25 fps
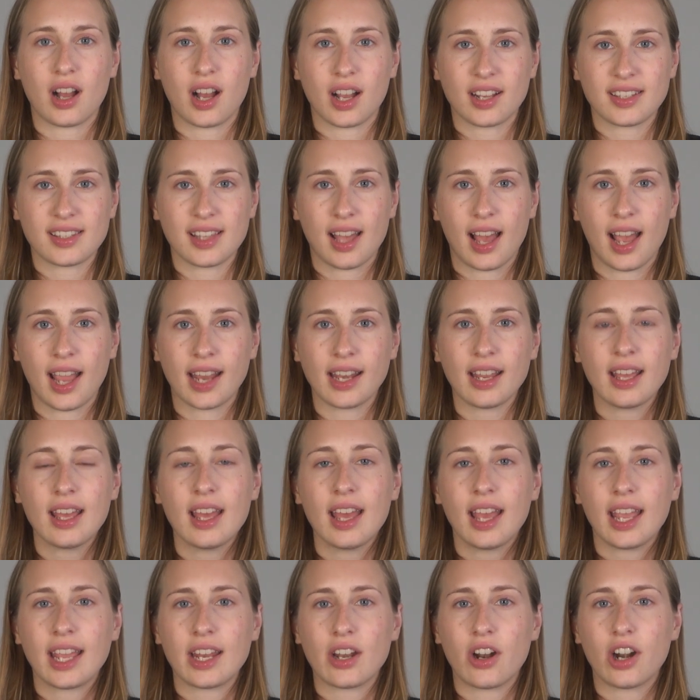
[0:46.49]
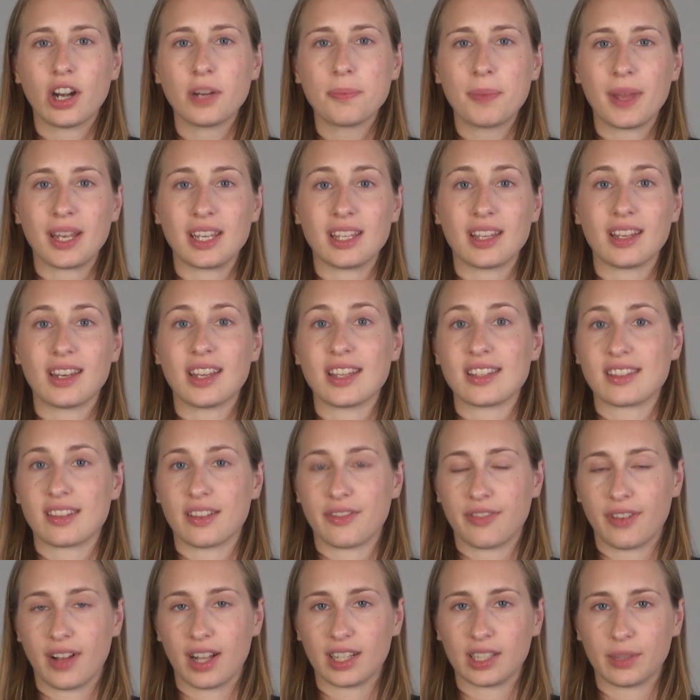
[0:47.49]
oxide, in our opinion, is
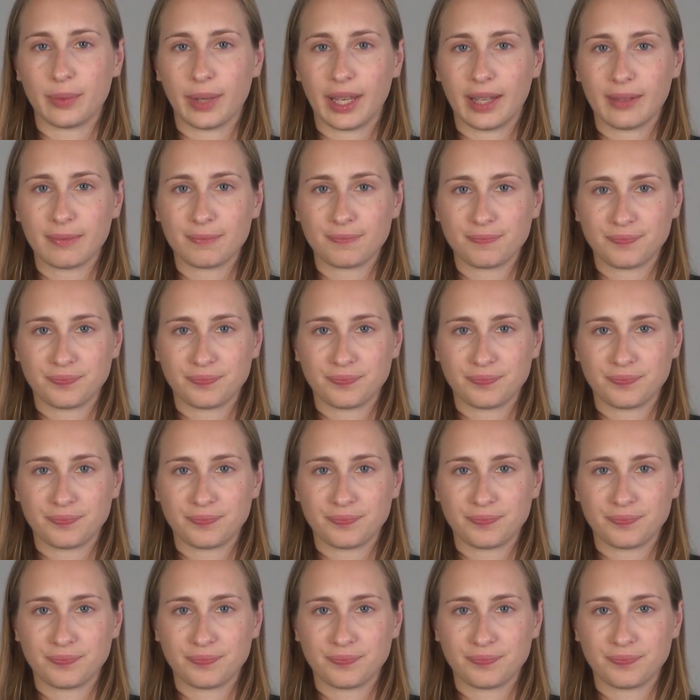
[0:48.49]
the following.